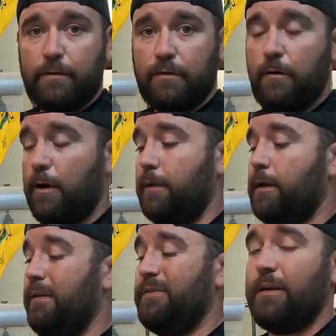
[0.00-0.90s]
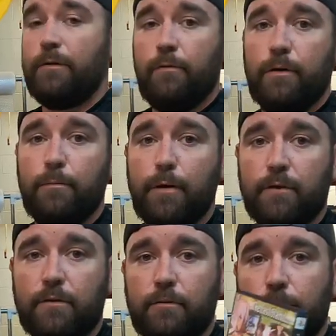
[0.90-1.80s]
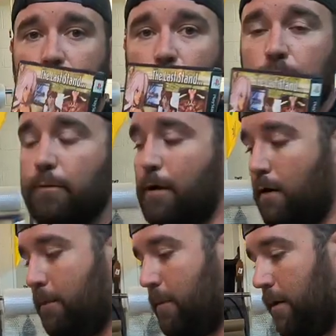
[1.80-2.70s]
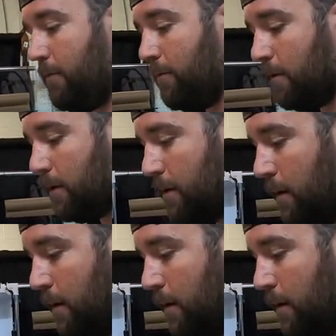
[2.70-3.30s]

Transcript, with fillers: So all in, he's like 200 bucks because we charge priority mail for it,